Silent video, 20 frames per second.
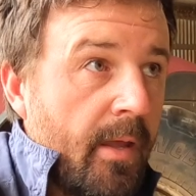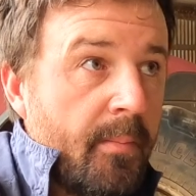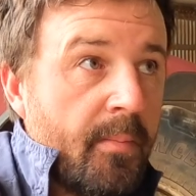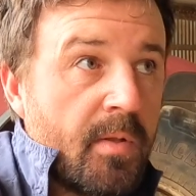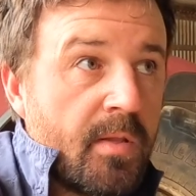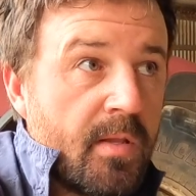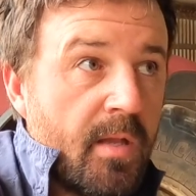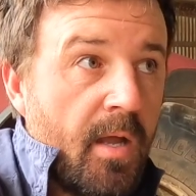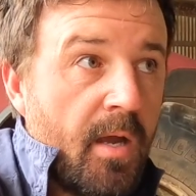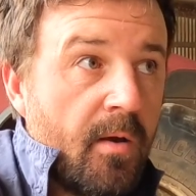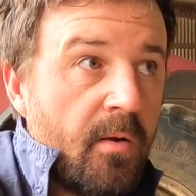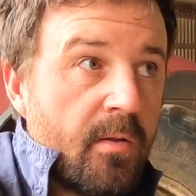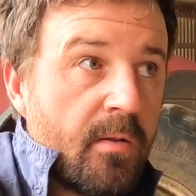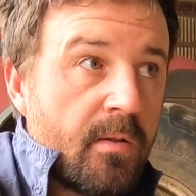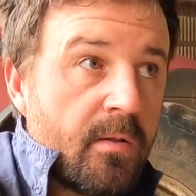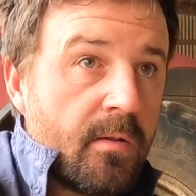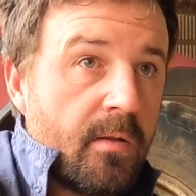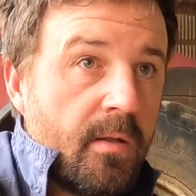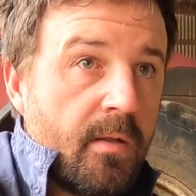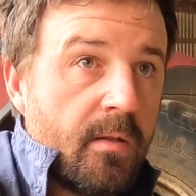the Amistar
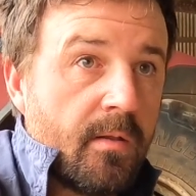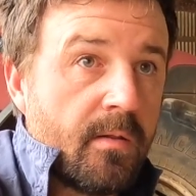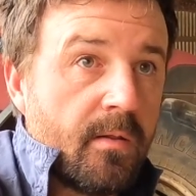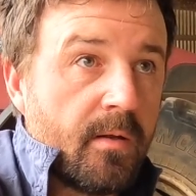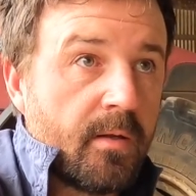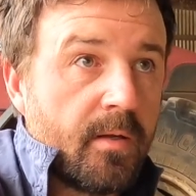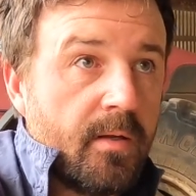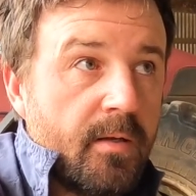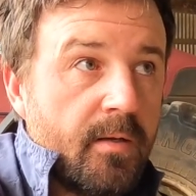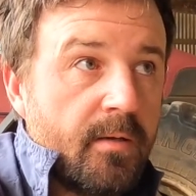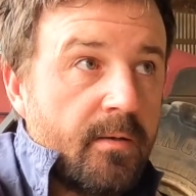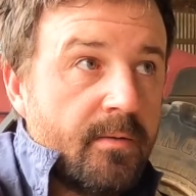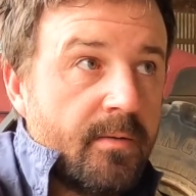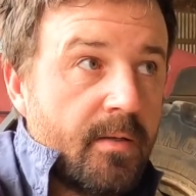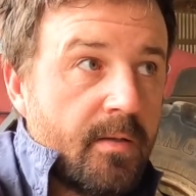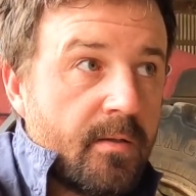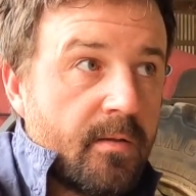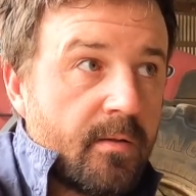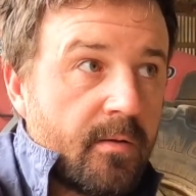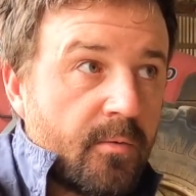is like
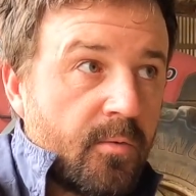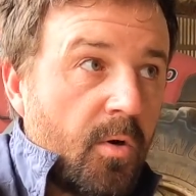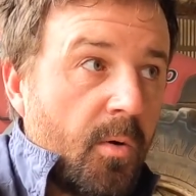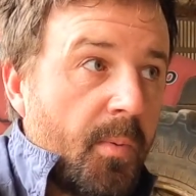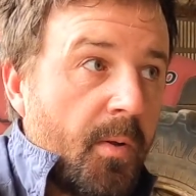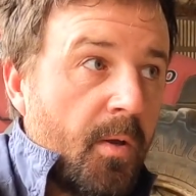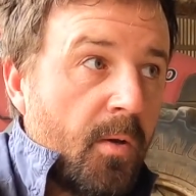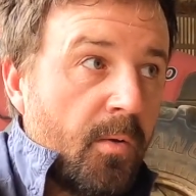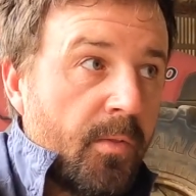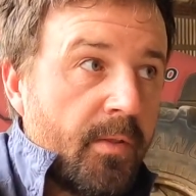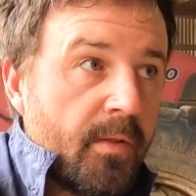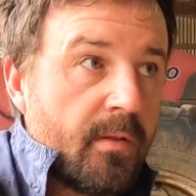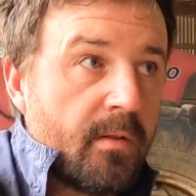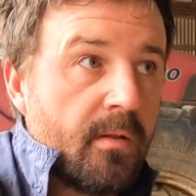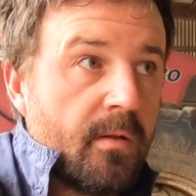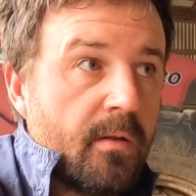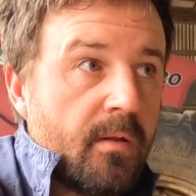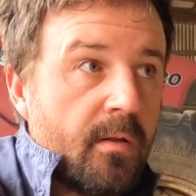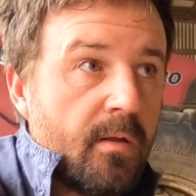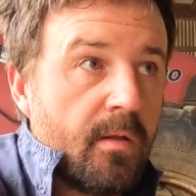it's a crop health.
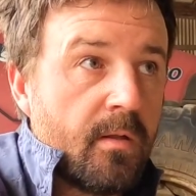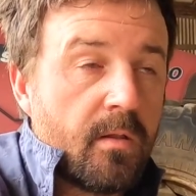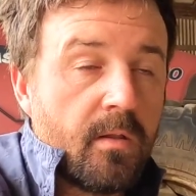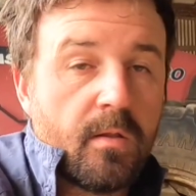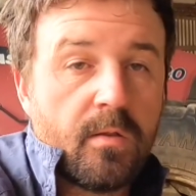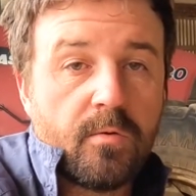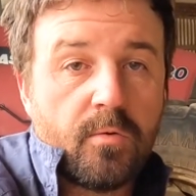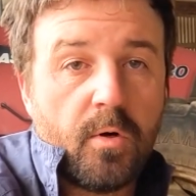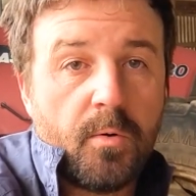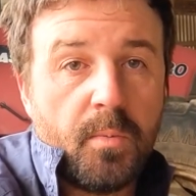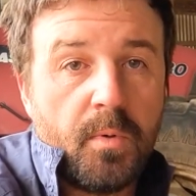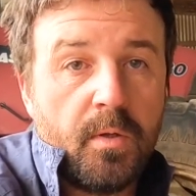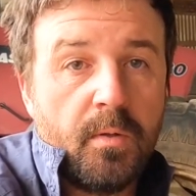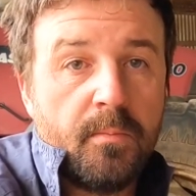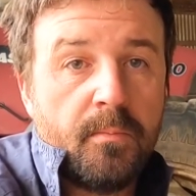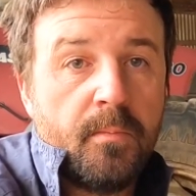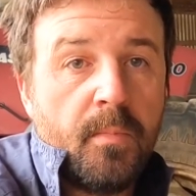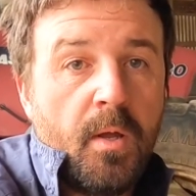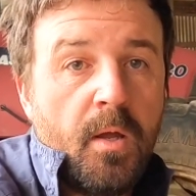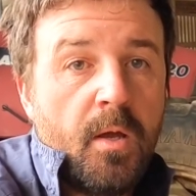It's a
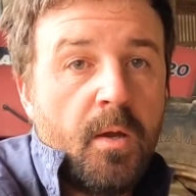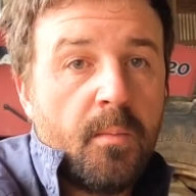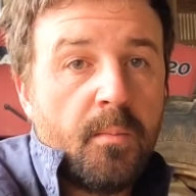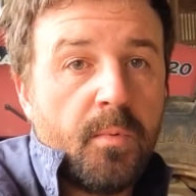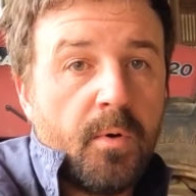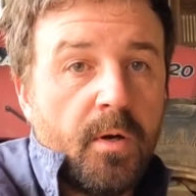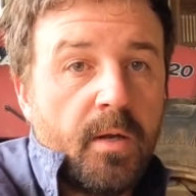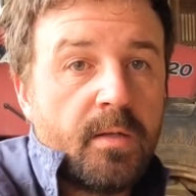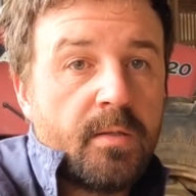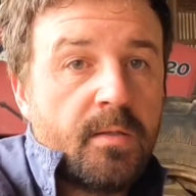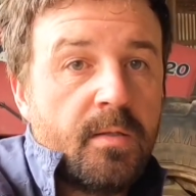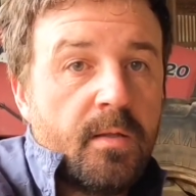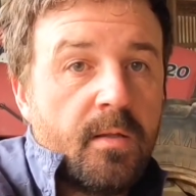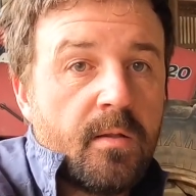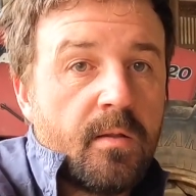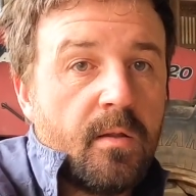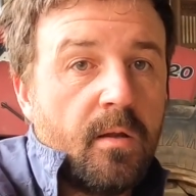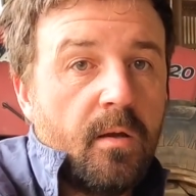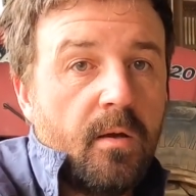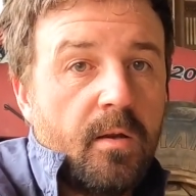strobilurin product.
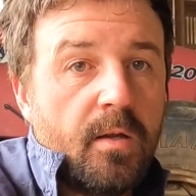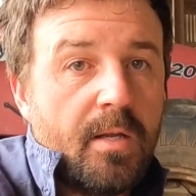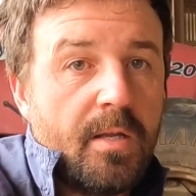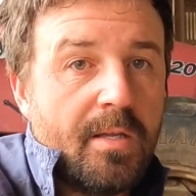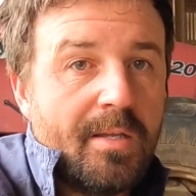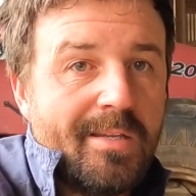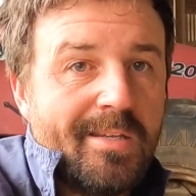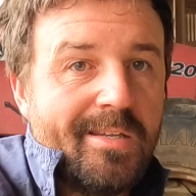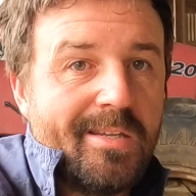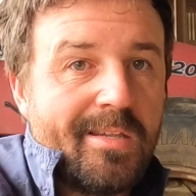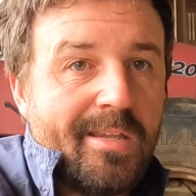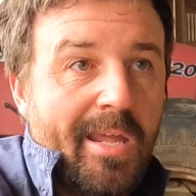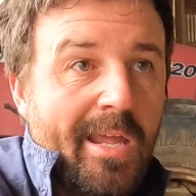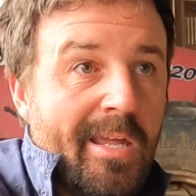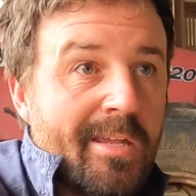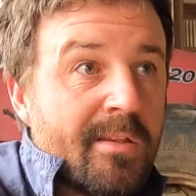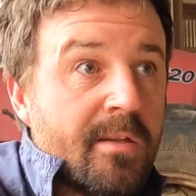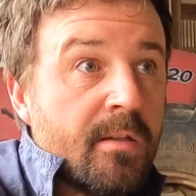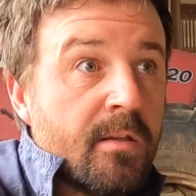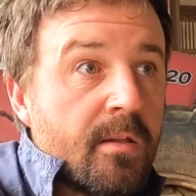So in
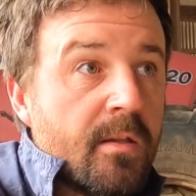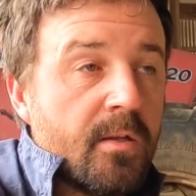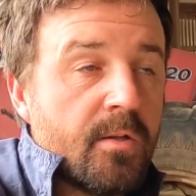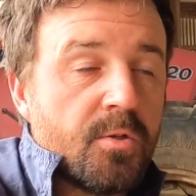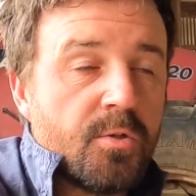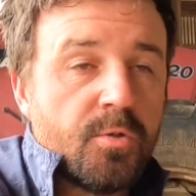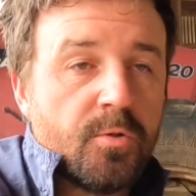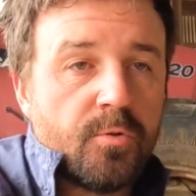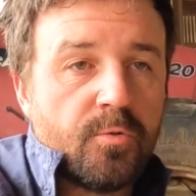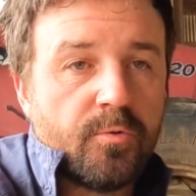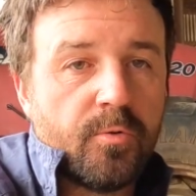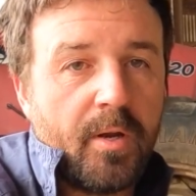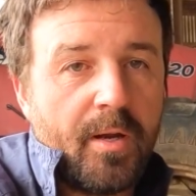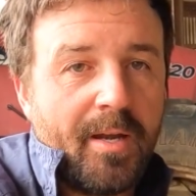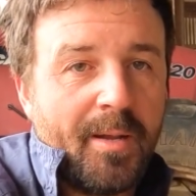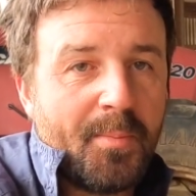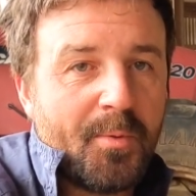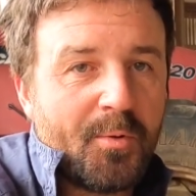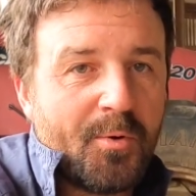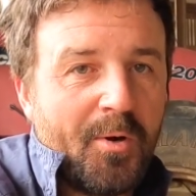essence, it should
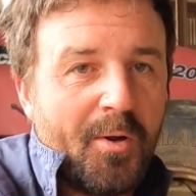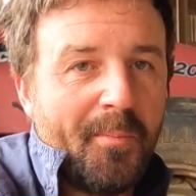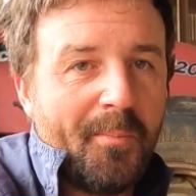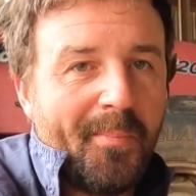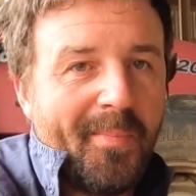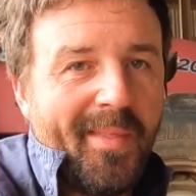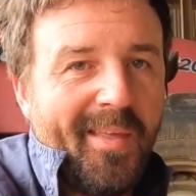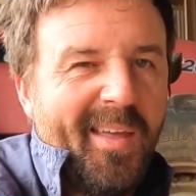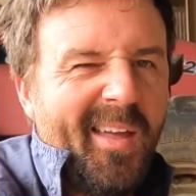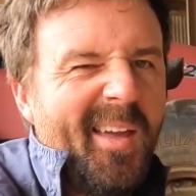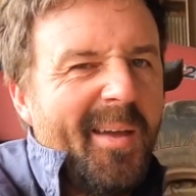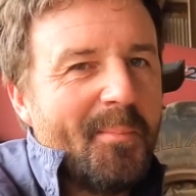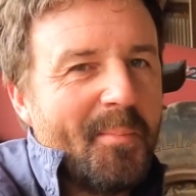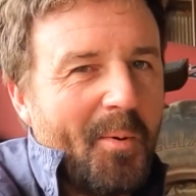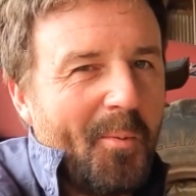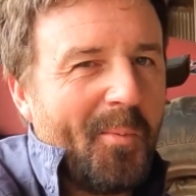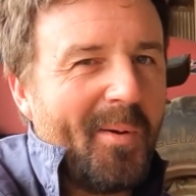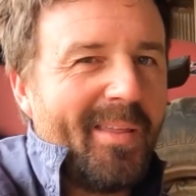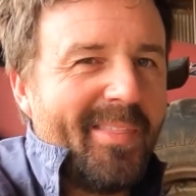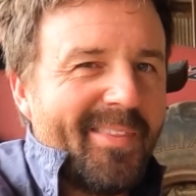green up the crop.
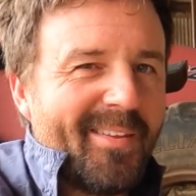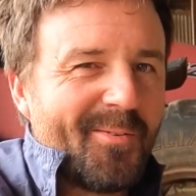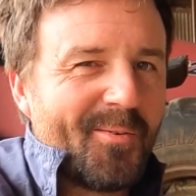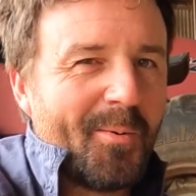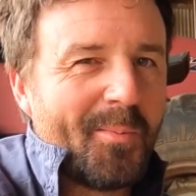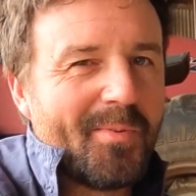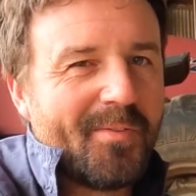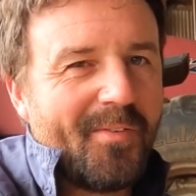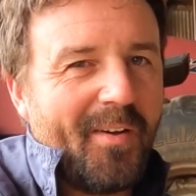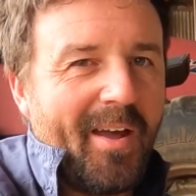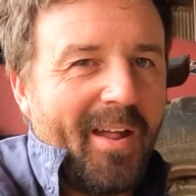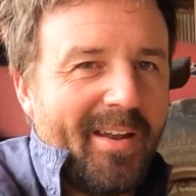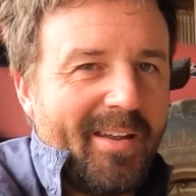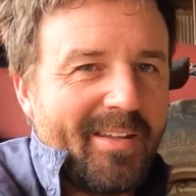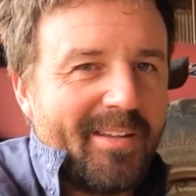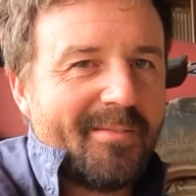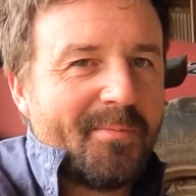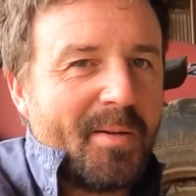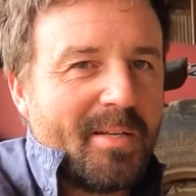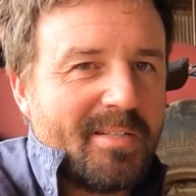But when the crop's
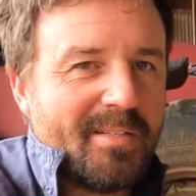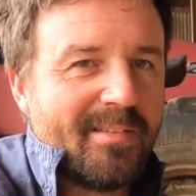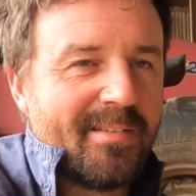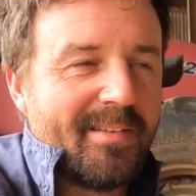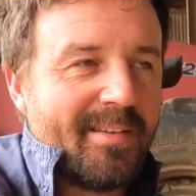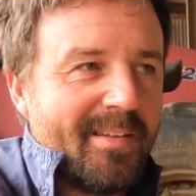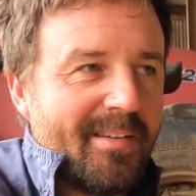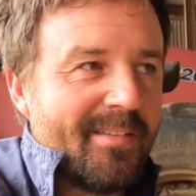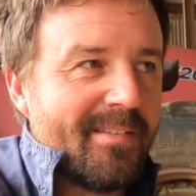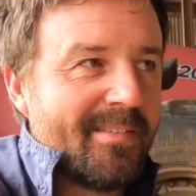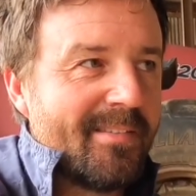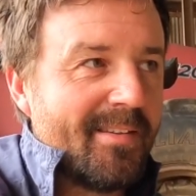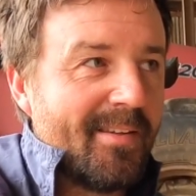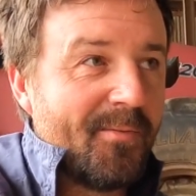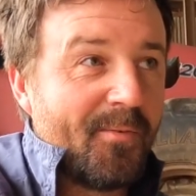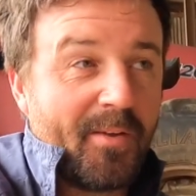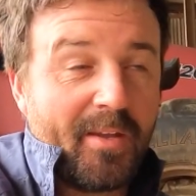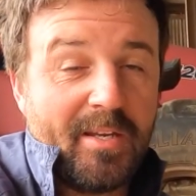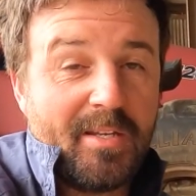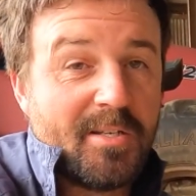failing as much as it is,
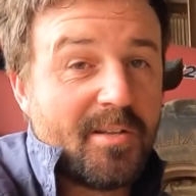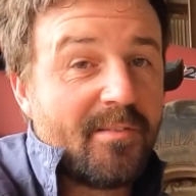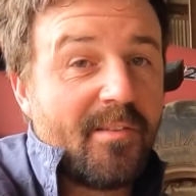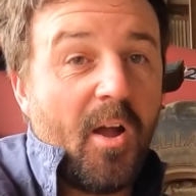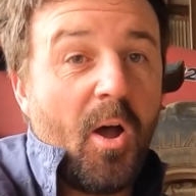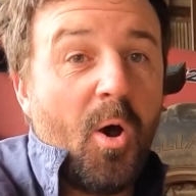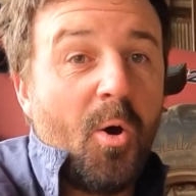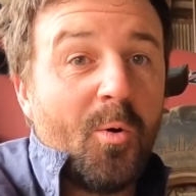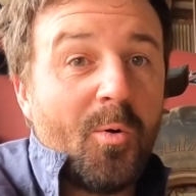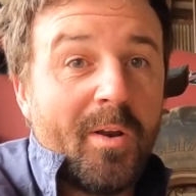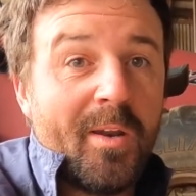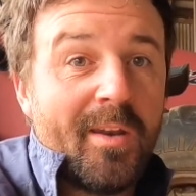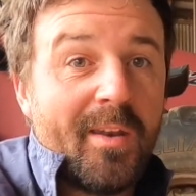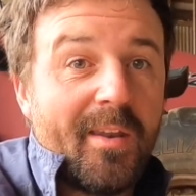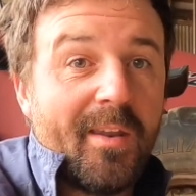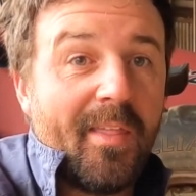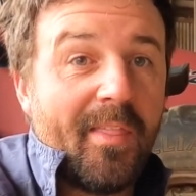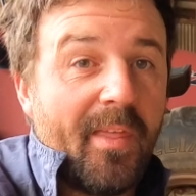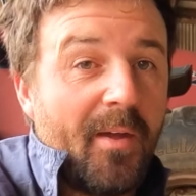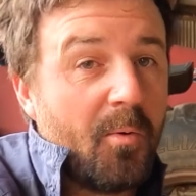if we can just hold
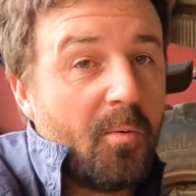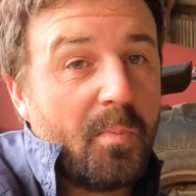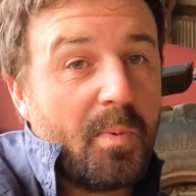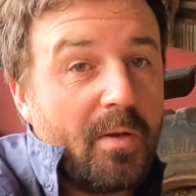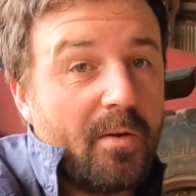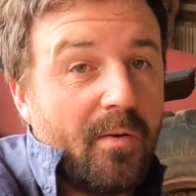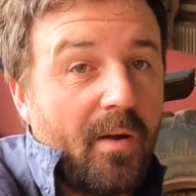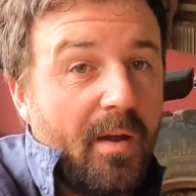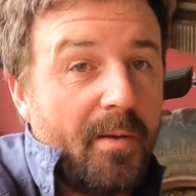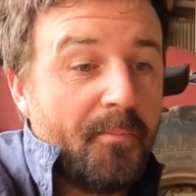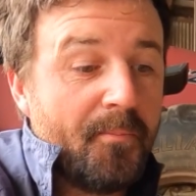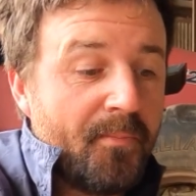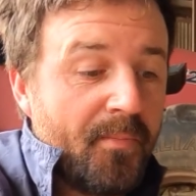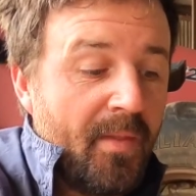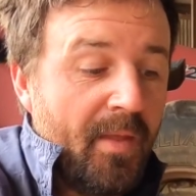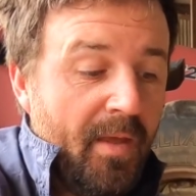it, that would be great.